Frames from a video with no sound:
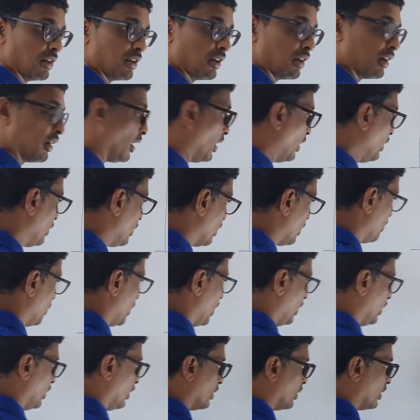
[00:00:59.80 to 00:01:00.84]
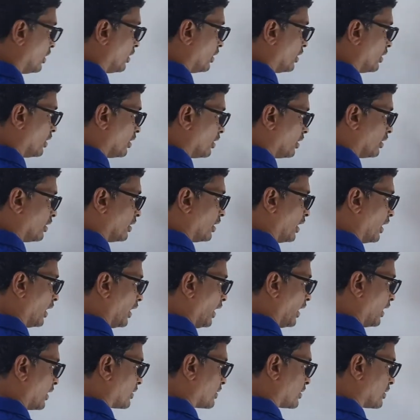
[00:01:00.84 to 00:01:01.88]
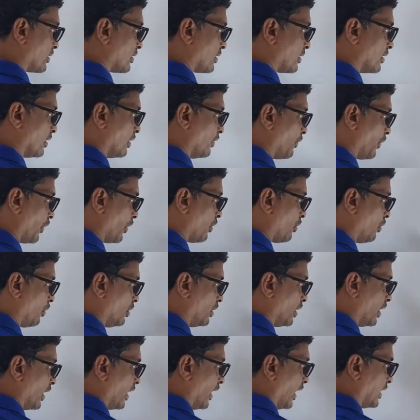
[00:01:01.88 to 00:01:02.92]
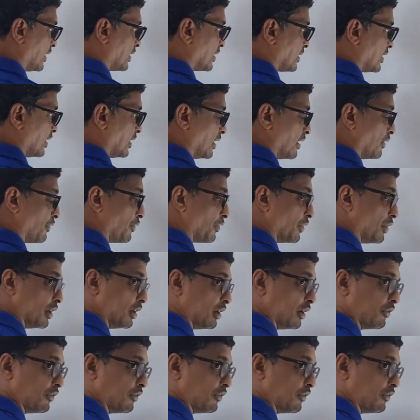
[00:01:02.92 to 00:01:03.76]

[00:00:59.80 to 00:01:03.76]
Can you tell me the x? If I call the x in the